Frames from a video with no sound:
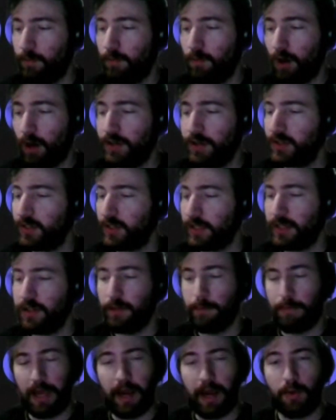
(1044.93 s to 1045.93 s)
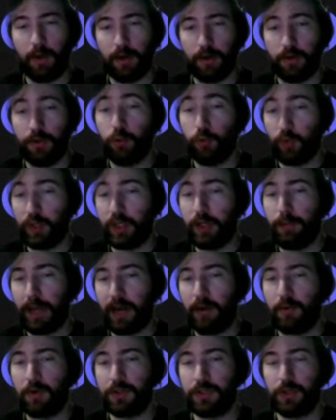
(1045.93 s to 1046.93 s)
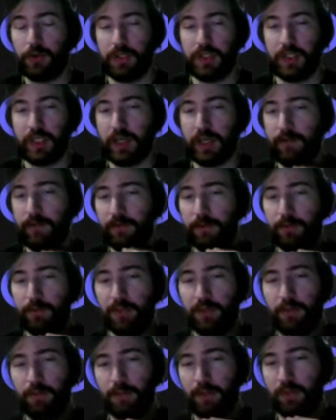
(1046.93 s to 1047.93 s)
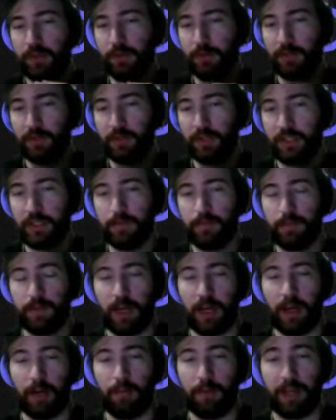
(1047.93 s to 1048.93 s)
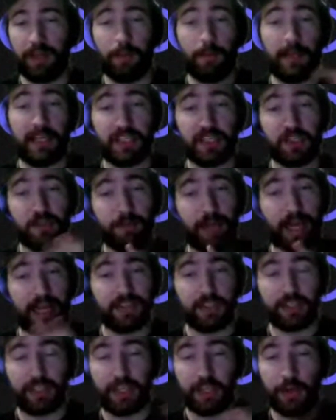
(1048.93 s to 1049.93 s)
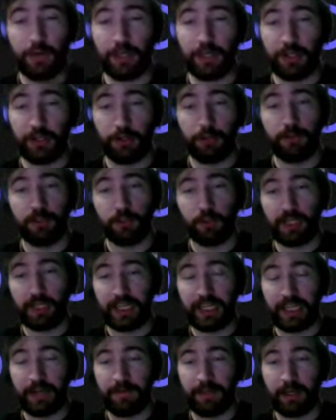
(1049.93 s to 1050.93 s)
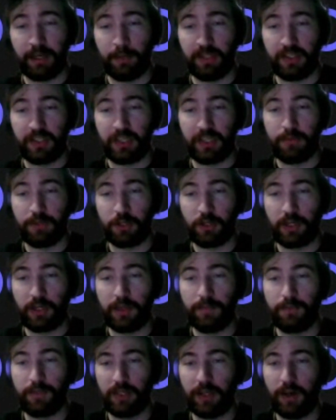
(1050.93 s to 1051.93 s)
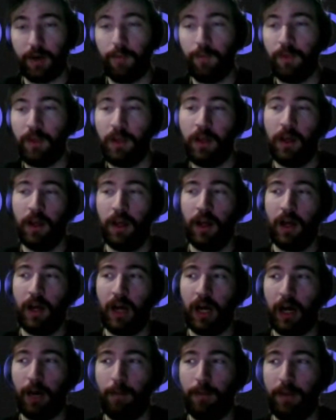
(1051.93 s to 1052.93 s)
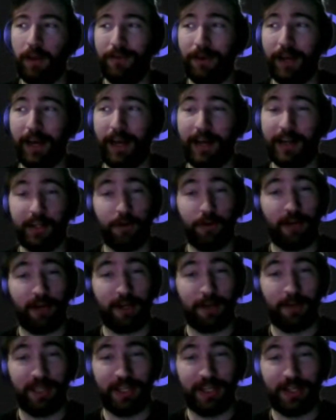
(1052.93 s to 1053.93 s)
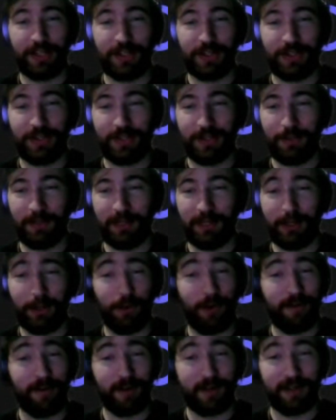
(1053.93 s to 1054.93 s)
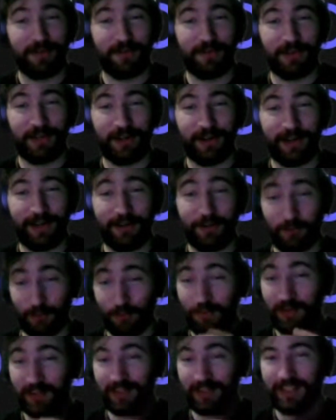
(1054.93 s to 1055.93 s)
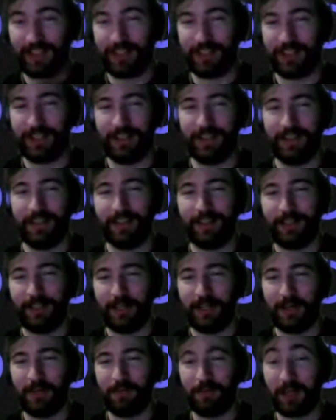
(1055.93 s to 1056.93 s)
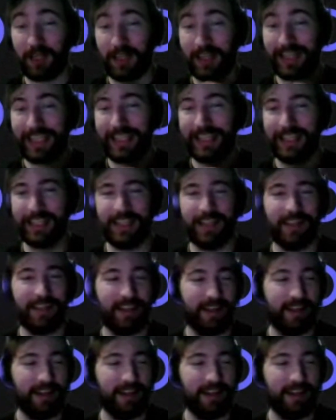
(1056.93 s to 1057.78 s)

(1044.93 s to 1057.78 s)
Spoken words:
honestly, the real power is going to come from the composability and the message passing that you can do between EVM and Substrate. So if I had any recommendations, it'd be whoever can figure out really to, cleanly